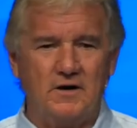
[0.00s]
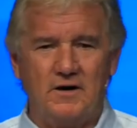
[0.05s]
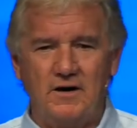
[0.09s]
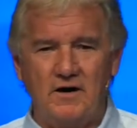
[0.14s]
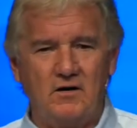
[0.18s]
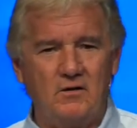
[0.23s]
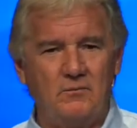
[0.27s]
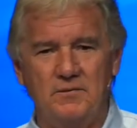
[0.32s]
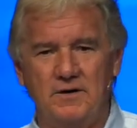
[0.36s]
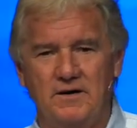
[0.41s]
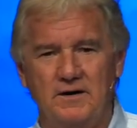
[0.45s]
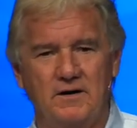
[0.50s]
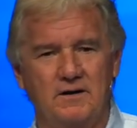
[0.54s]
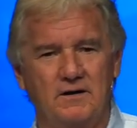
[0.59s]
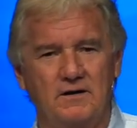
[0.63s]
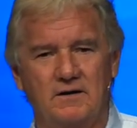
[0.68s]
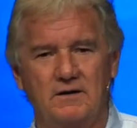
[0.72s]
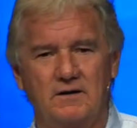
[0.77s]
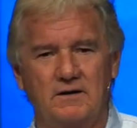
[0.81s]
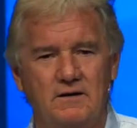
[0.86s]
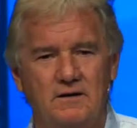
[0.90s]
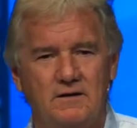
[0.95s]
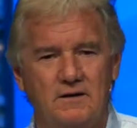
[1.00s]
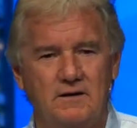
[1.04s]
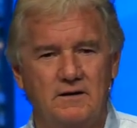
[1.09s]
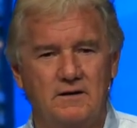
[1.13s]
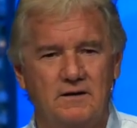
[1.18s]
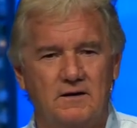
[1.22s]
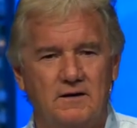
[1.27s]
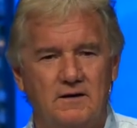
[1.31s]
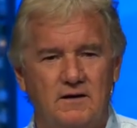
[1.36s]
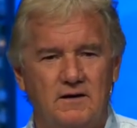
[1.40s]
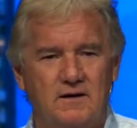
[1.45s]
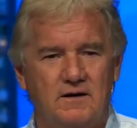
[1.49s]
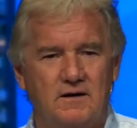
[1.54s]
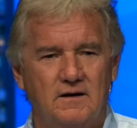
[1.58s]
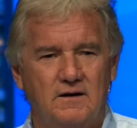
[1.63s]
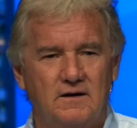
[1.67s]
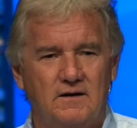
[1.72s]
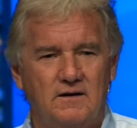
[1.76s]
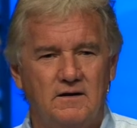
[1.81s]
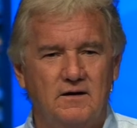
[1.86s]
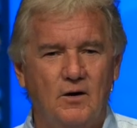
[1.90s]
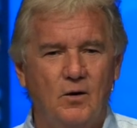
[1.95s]
to help me.
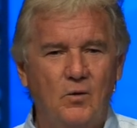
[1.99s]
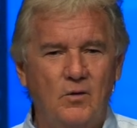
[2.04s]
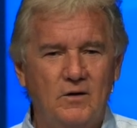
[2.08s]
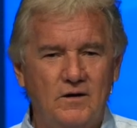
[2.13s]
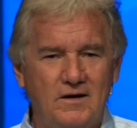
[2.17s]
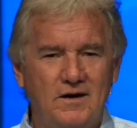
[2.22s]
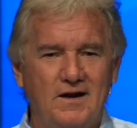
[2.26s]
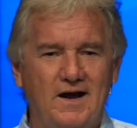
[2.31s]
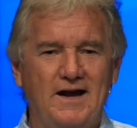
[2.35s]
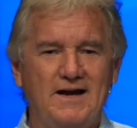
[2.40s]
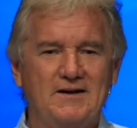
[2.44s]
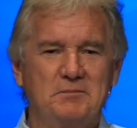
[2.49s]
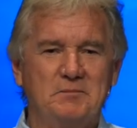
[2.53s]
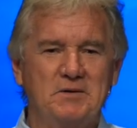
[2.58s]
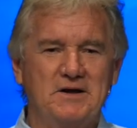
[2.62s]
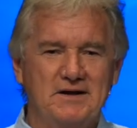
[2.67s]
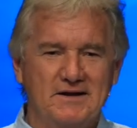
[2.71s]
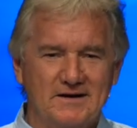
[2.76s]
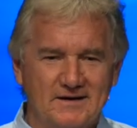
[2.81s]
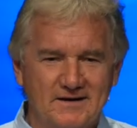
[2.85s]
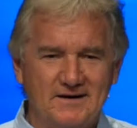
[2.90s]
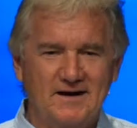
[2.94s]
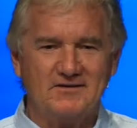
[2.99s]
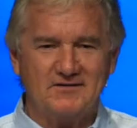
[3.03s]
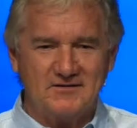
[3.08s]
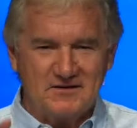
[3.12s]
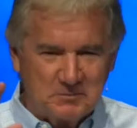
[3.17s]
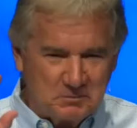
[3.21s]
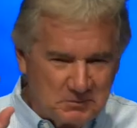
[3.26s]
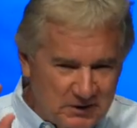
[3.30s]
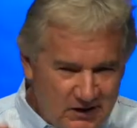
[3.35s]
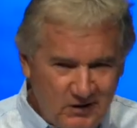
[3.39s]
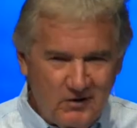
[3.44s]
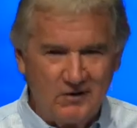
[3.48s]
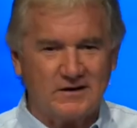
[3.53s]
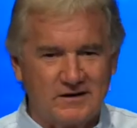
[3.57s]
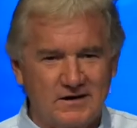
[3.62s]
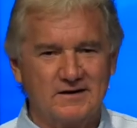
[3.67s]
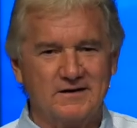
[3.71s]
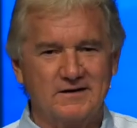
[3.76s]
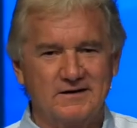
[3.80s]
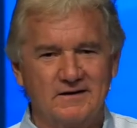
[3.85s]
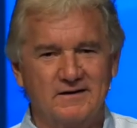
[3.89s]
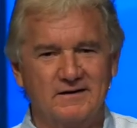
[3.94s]
No one liked me as an
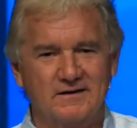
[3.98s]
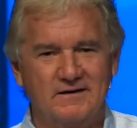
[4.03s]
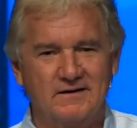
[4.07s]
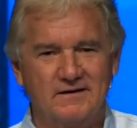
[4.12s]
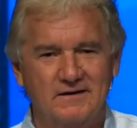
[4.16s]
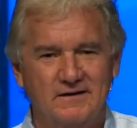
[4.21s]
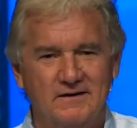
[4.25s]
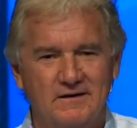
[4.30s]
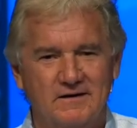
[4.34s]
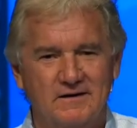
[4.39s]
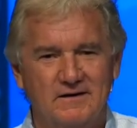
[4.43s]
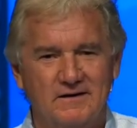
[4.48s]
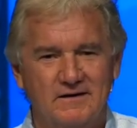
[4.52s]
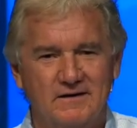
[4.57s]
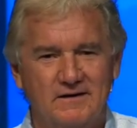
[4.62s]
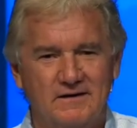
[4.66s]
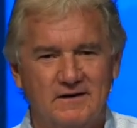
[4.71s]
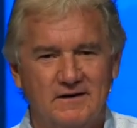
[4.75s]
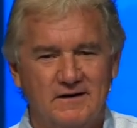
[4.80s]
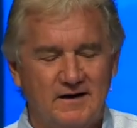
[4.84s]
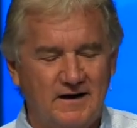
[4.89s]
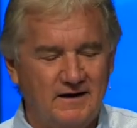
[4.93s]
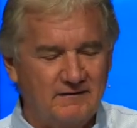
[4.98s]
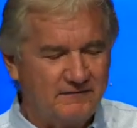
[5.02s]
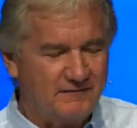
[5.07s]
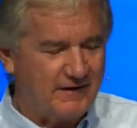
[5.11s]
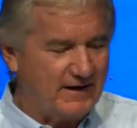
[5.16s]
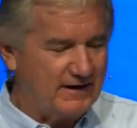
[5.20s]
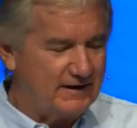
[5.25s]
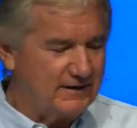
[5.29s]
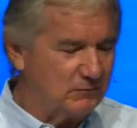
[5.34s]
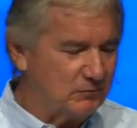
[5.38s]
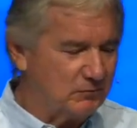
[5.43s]
American. I finally